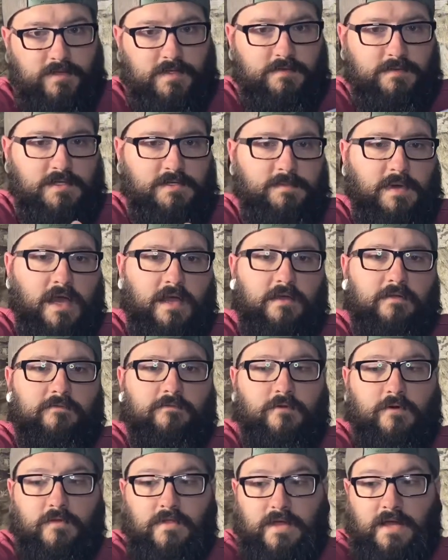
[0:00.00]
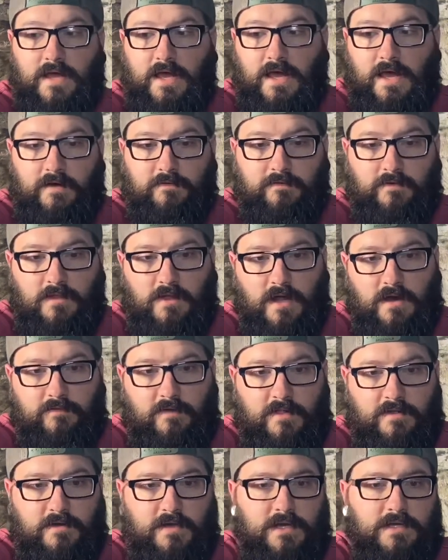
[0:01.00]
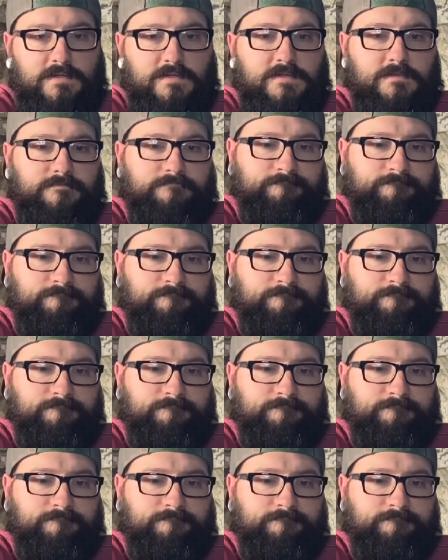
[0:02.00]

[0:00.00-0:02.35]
switch back and forth like I have for a lot of other guns.